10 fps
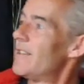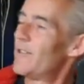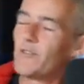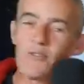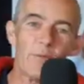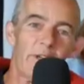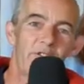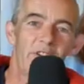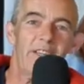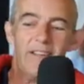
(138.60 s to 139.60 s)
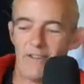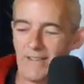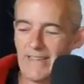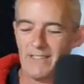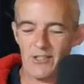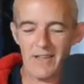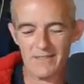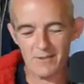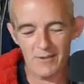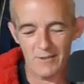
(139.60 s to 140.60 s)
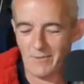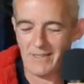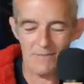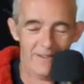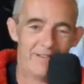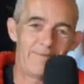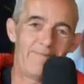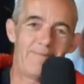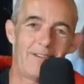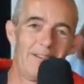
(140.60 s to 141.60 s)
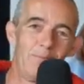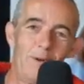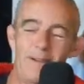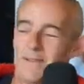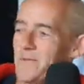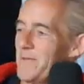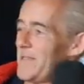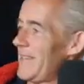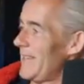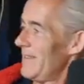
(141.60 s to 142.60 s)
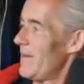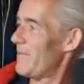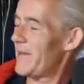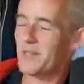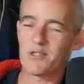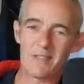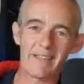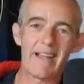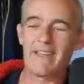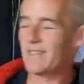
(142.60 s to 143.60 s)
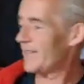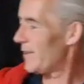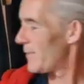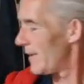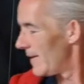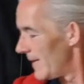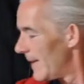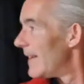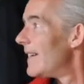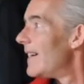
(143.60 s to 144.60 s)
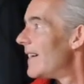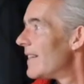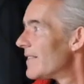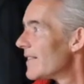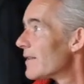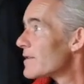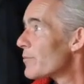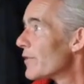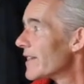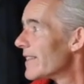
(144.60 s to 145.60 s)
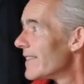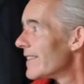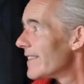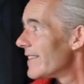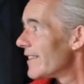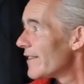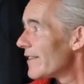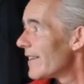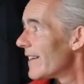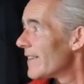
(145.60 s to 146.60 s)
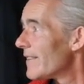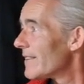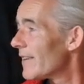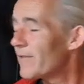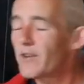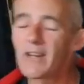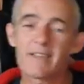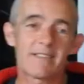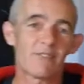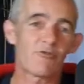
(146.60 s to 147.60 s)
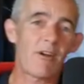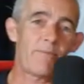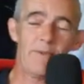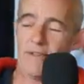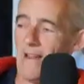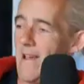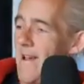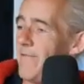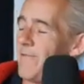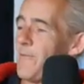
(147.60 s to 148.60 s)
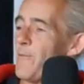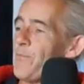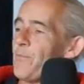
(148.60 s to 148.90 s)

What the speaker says: You know the way I try to get all that jazz going. But I made a fucking balls of it. I managed to tangle it up. And then I was bringing it in here. And I forgot to drop it in half.